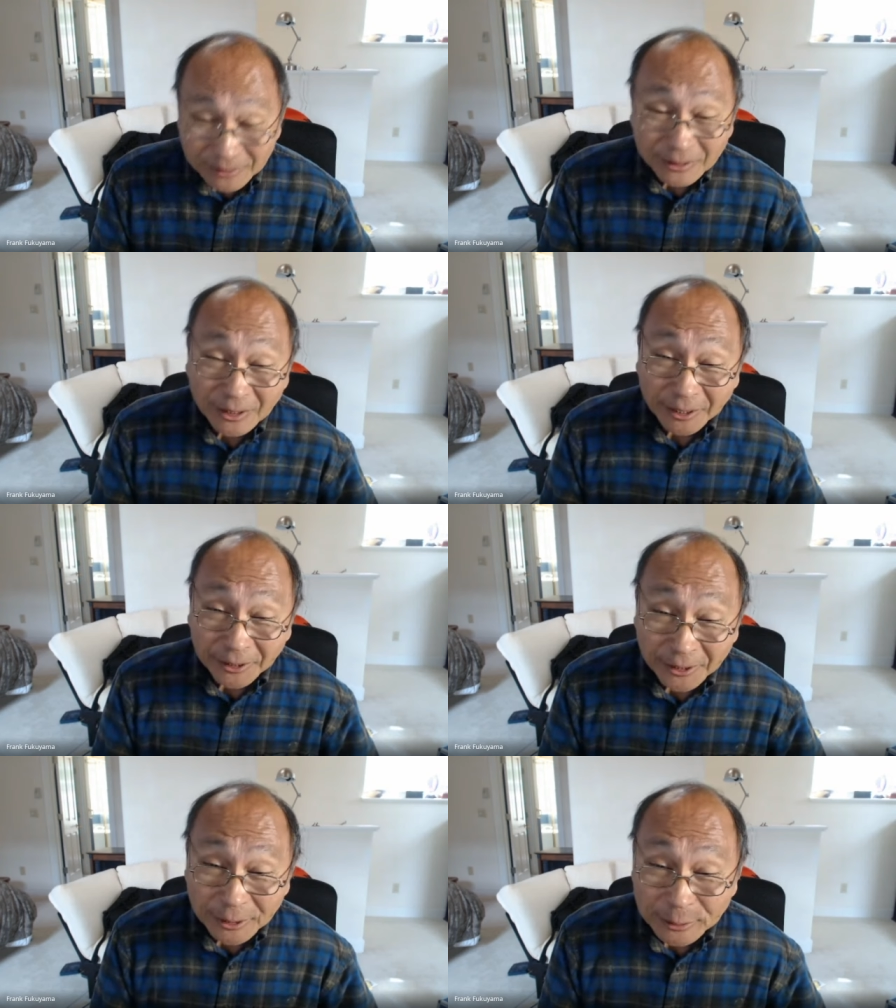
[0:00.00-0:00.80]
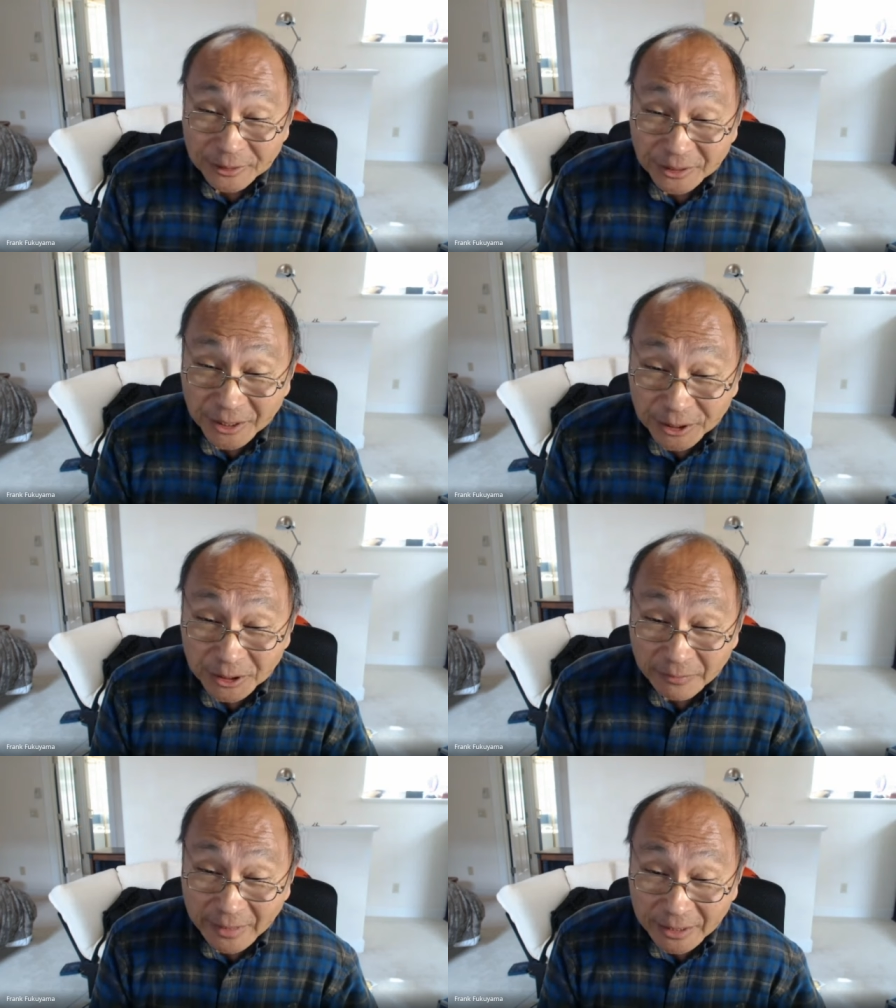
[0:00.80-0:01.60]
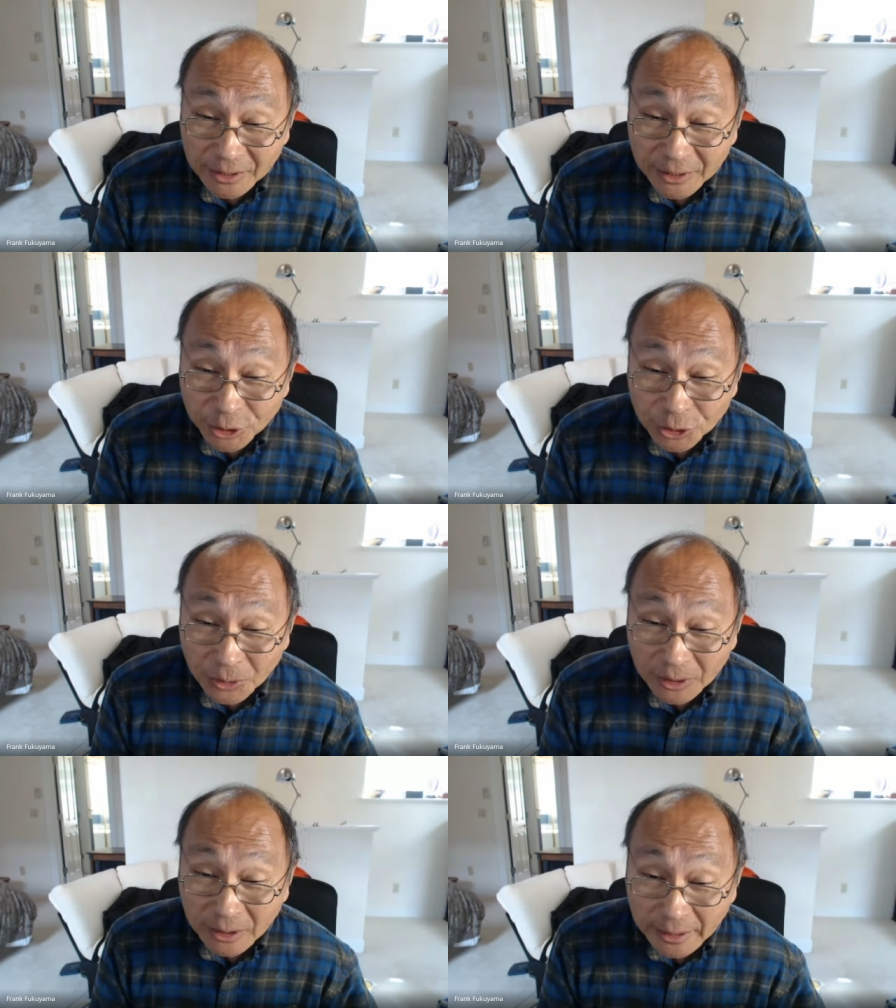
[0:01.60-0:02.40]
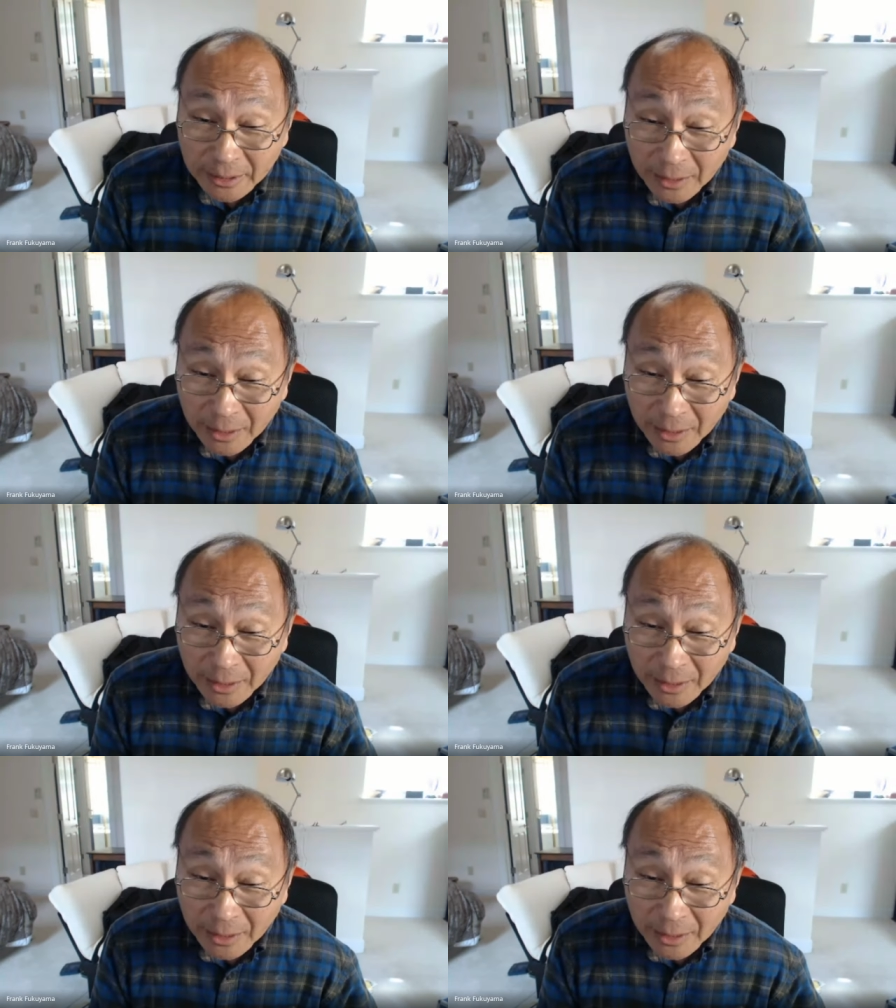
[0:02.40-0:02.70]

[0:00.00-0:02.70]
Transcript: longer discussion of that uh, shortly.